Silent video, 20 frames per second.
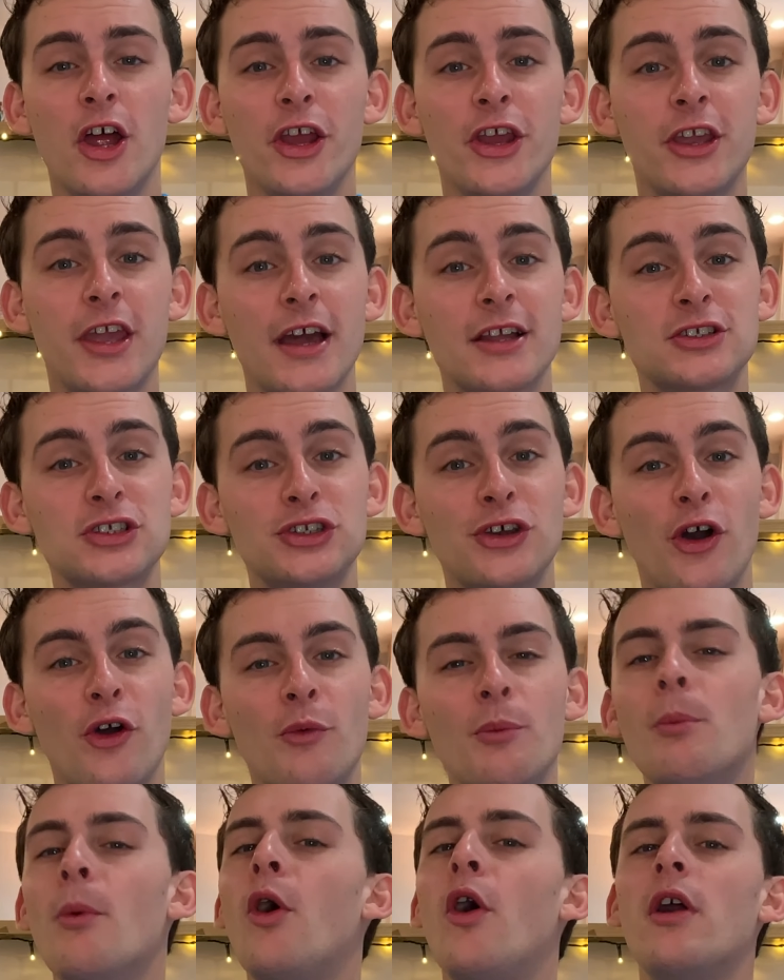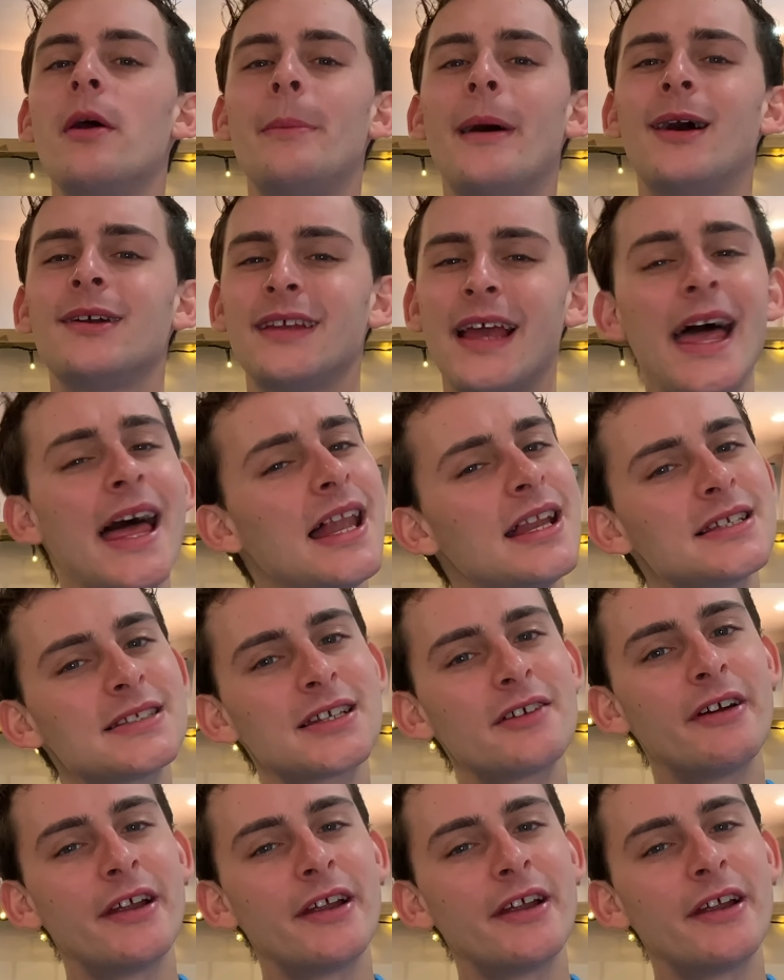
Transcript: you get to know more about Elsa